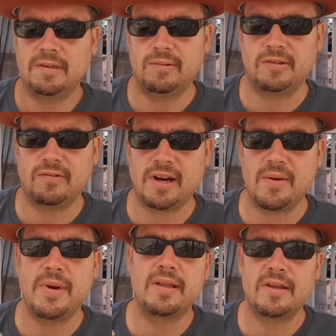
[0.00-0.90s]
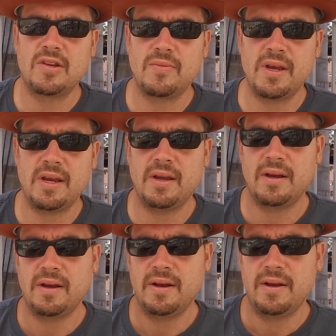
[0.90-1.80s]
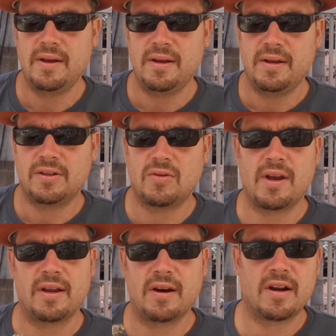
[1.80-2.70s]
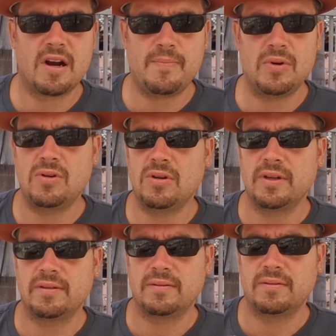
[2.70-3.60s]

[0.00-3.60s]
it was recommended to me, so I got a couple, and